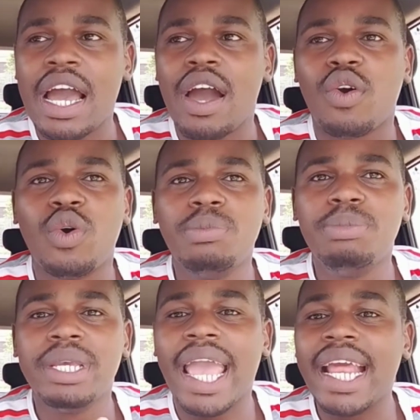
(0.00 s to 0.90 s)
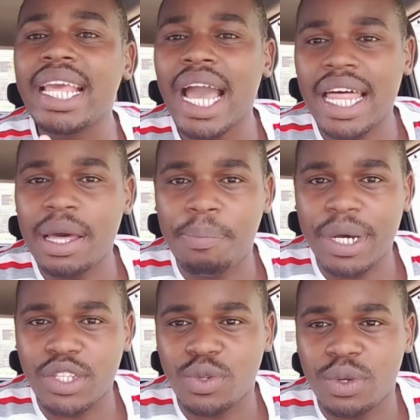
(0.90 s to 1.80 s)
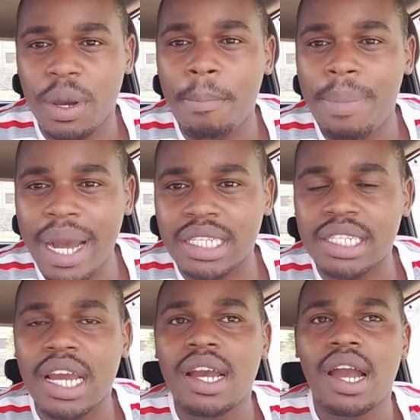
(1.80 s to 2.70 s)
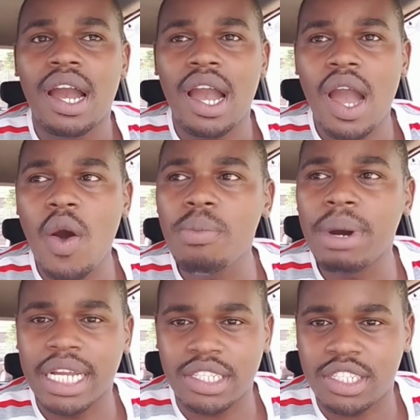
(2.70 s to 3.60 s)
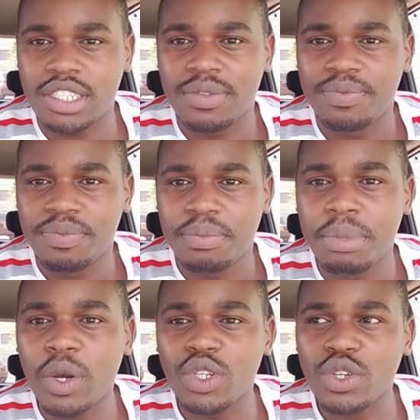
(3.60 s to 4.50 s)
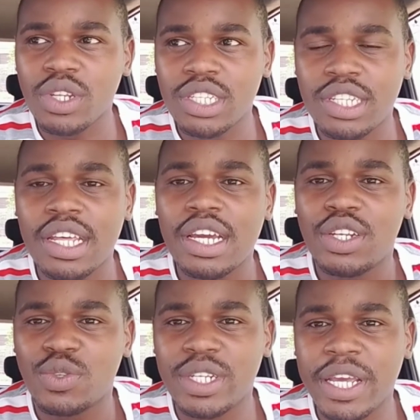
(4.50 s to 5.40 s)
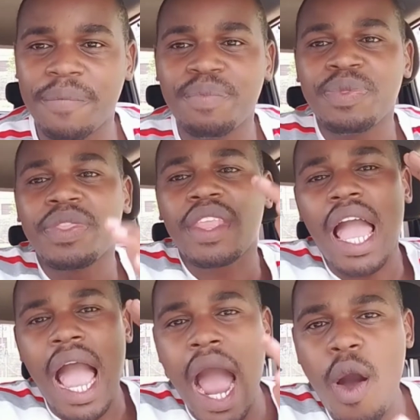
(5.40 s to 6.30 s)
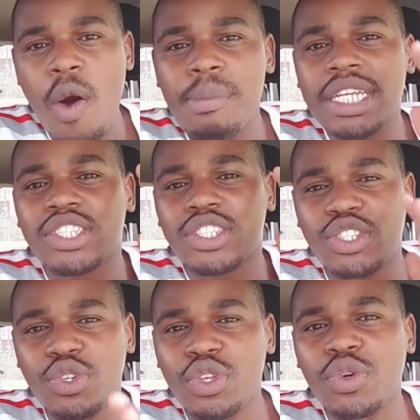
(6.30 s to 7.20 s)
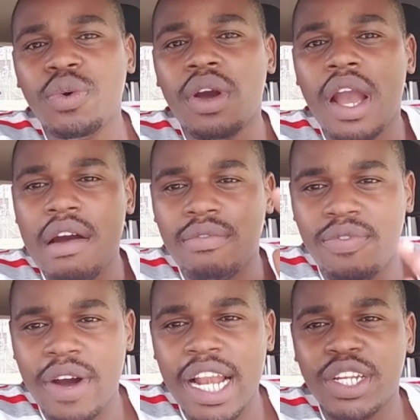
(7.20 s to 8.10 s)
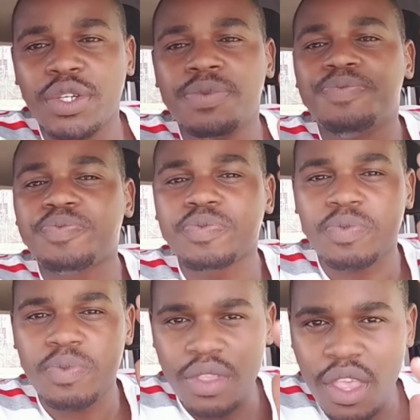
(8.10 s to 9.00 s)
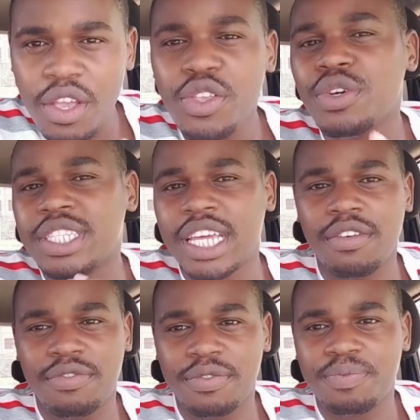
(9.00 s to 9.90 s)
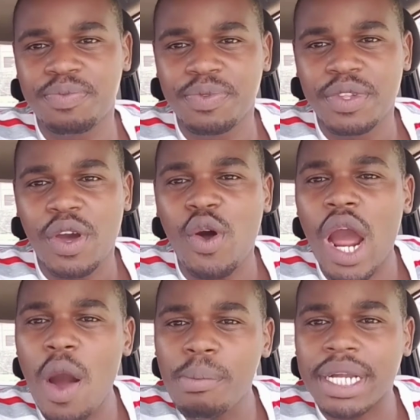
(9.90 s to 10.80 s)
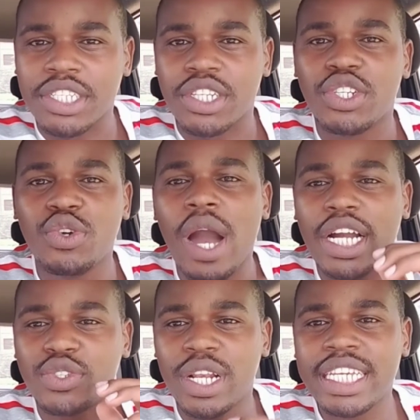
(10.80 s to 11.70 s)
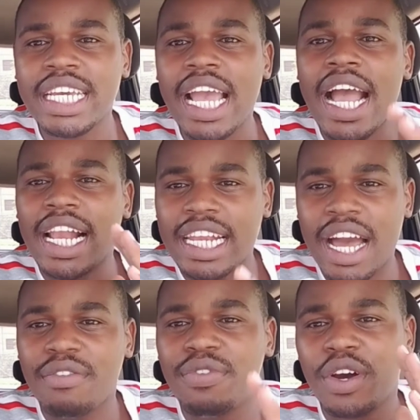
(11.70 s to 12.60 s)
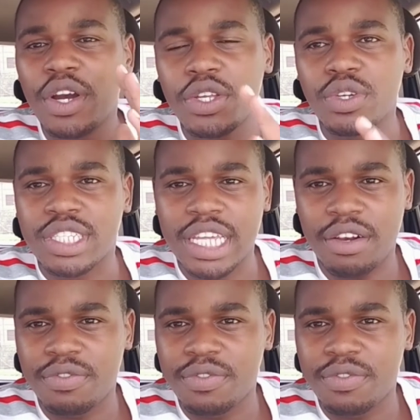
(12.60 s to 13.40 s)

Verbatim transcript: could be any other person but how much my question is today how much do you value yourself or how much do you actually love yourself